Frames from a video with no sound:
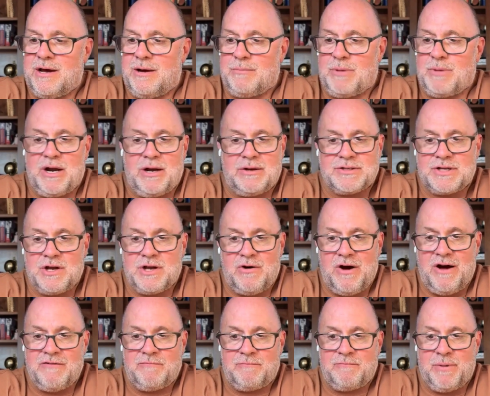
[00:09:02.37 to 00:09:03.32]
But also
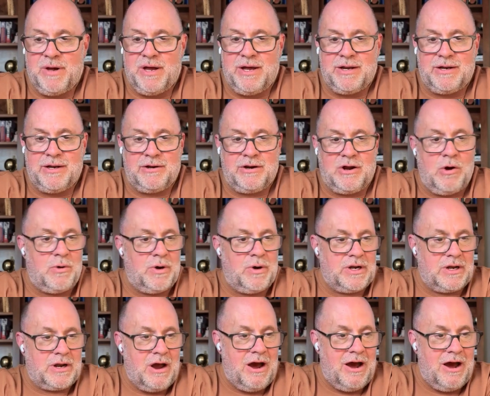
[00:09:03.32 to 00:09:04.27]
I've been going
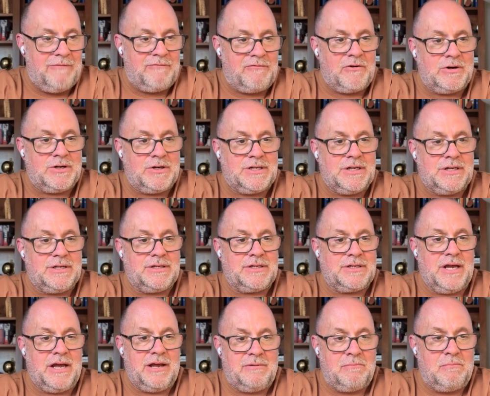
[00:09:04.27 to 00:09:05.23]
to conferences
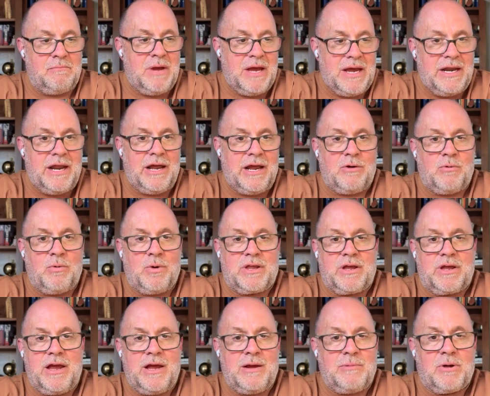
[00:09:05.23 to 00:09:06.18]
and meeting with
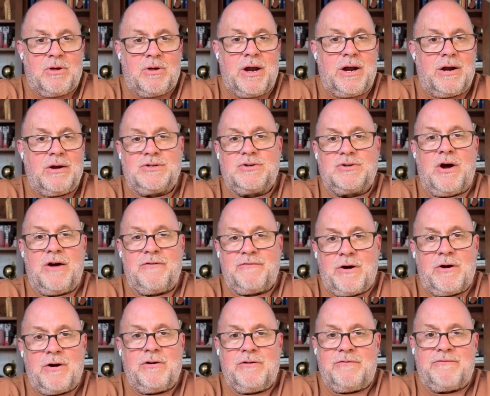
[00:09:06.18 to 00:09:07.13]
key players. So I've
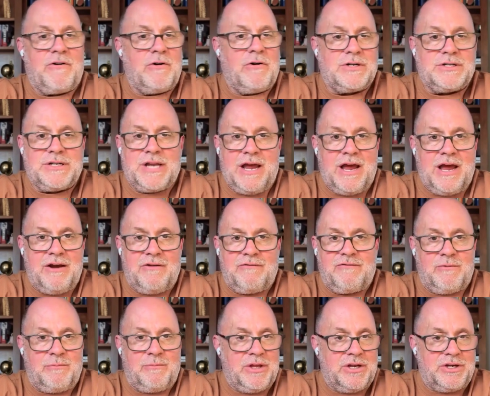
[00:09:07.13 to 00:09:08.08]
heard firsthand
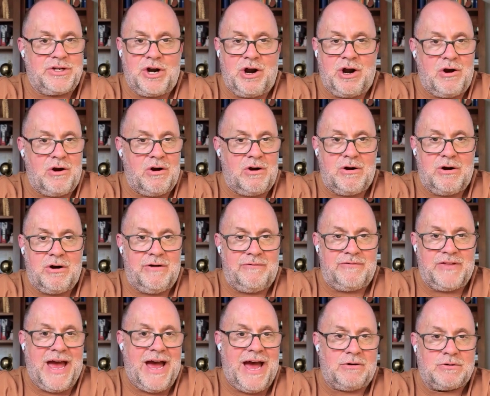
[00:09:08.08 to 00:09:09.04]
from the chair of
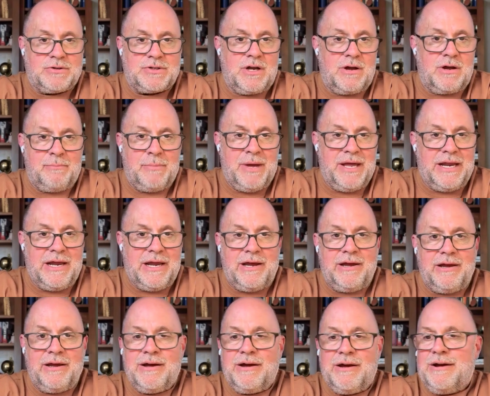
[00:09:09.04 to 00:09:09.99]
the House committee.